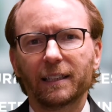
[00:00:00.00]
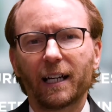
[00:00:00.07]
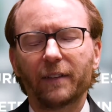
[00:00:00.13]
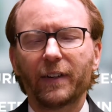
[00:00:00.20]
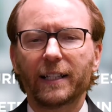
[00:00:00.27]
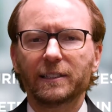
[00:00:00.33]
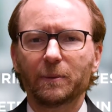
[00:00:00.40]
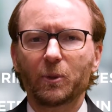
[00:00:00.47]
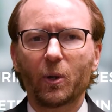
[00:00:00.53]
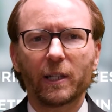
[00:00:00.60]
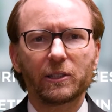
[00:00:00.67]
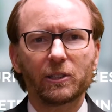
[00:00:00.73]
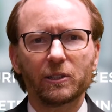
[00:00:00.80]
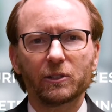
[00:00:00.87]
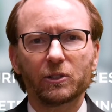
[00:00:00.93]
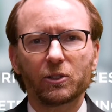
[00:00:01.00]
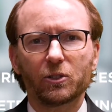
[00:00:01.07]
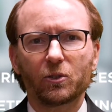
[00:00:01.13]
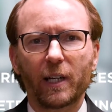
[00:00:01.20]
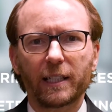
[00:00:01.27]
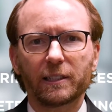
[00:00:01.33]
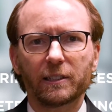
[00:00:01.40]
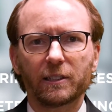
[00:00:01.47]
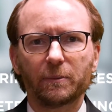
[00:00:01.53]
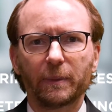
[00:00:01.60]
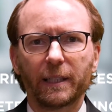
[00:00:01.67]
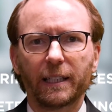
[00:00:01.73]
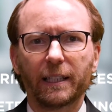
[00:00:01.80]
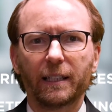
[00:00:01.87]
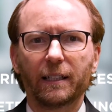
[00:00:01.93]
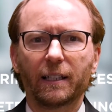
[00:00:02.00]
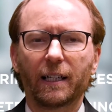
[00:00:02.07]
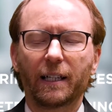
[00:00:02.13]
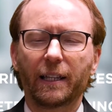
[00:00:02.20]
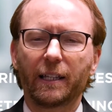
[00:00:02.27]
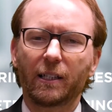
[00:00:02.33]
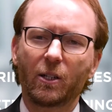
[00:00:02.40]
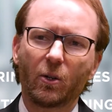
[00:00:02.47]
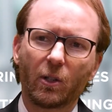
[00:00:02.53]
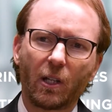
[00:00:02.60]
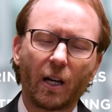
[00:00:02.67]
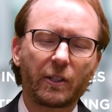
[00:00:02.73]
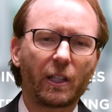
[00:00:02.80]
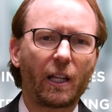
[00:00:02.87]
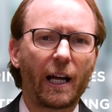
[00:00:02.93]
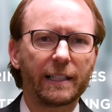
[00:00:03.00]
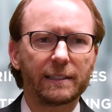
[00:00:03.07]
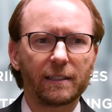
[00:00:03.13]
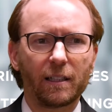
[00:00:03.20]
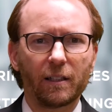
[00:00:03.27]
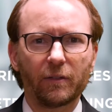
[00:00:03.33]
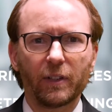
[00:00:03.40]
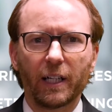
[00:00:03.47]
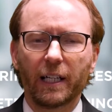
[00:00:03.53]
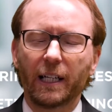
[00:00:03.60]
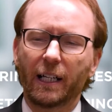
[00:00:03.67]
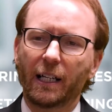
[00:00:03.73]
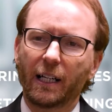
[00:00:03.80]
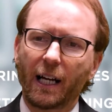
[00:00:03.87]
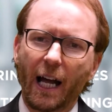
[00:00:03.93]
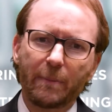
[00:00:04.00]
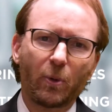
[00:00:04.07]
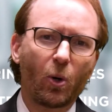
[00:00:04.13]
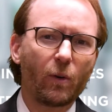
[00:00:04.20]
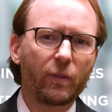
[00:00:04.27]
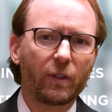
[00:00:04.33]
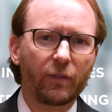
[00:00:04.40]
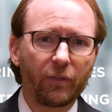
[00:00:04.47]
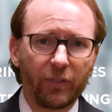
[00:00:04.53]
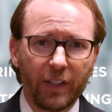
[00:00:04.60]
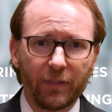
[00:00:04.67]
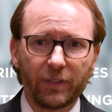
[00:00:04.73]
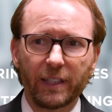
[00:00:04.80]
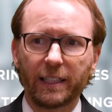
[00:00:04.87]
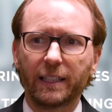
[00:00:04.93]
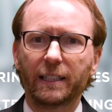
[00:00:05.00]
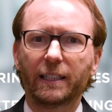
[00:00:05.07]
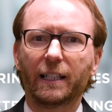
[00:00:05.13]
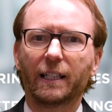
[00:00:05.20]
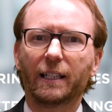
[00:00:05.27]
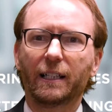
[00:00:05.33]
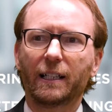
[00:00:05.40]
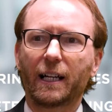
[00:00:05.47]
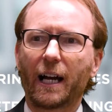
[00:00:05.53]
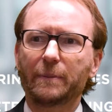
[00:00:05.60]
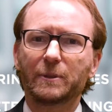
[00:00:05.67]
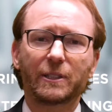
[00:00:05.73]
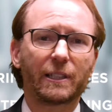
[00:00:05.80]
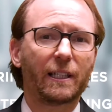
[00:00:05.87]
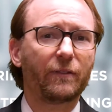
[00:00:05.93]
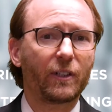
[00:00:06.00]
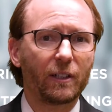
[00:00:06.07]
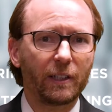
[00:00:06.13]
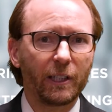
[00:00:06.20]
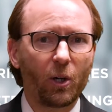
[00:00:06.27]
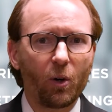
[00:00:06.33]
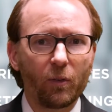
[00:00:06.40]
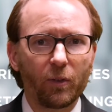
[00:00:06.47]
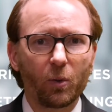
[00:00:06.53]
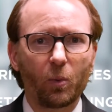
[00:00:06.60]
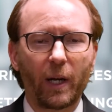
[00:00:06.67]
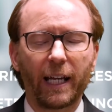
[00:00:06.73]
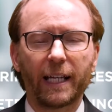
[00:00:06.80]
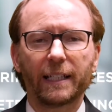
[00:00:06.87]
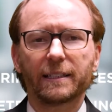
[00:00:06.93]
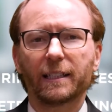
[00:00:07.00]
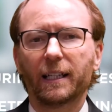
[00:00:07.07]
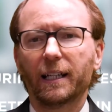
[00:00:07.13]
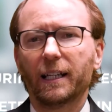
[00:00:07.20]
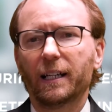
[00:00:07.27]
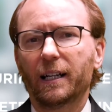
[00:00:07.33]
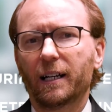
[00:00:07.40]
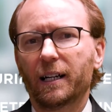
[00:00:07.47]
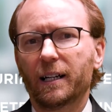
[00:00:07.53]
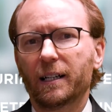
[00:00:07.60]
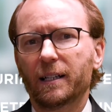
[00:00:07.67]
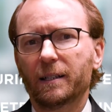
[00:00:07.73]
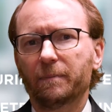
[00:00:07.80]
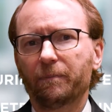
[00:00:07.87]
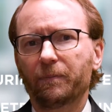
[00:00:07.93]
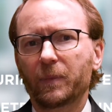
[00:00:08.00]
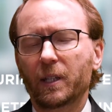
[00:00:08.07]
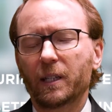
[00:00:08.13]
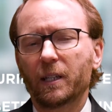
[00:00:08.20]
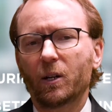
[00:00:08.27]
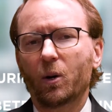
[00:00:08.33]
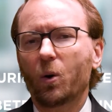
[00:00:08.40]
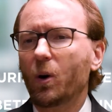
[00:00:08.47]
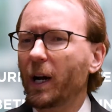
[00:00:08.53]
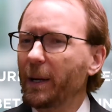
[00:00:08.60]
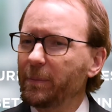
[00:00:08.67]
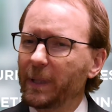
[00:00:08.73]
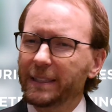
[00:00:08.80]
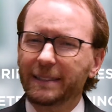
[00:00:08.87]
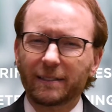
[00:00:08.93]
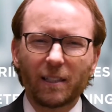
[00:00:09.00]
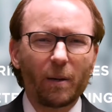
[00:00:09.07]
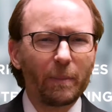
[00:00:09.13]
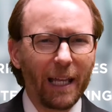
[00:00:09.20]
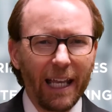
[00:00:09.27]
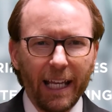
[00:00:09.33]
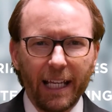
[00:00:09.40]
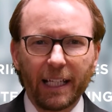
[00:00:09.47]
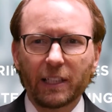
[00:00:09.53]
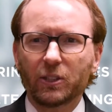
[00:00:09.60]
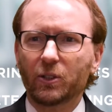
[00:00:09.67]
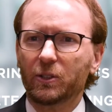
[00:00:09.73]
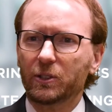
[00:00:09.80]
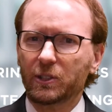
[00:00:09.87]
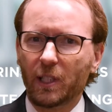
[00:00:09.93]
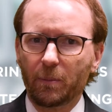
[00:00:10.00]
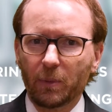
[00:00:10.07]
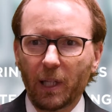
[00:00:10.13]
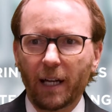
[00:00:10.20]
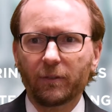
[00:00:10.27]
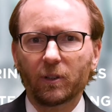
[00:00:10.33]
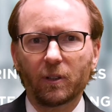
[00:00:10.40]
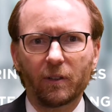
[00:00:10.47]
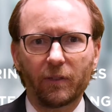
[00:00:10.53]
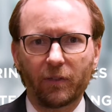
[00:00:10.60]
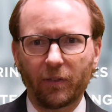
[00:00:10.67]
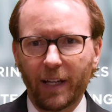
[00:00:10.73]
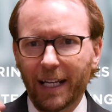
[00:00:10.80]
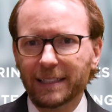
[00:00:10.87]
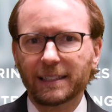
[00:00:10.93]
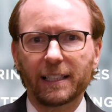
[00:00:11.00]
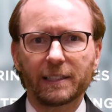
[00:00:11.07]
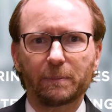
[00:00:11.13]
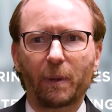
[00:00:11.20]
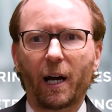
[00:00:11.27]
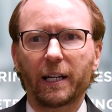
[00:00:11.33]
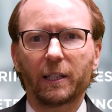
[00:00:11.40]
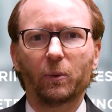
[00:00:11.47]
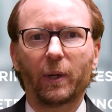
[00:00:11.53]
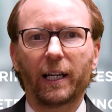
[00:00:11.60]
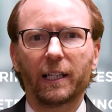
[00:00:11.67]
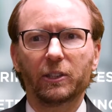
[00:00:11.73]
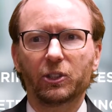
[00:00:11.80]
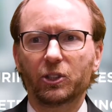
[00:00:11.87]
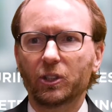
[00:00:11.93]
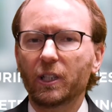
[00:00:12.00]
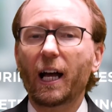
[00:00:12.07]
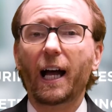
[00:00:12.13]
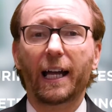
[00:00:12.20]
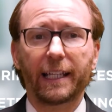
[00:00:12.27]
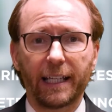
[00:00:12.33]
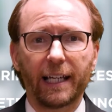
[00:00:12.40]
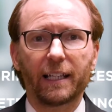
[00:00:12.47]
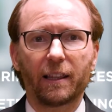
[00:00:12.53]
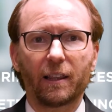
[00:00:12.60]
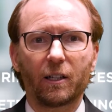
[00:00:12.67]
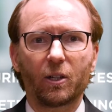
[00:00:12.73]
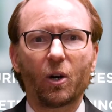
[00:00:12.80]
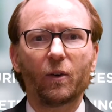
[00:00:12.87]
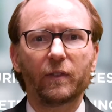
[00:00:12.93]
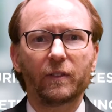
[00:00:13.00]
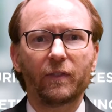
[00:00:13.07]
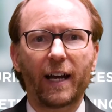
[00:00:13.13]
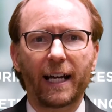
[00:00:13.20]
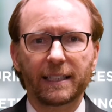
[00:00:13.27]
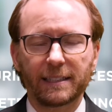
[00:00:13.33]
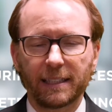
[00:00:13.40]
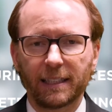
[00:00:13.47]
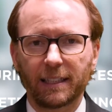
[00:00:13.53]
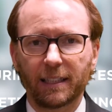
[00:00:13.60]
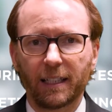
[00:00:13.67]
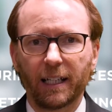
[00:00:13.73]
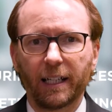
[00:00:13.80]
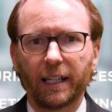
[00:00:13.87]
I've had some questions directed to me go along the lines of, I'm over 50, I'm significantly overweight, or I'm at some age or some level of excess body weight. Should I get the COVID vaccine?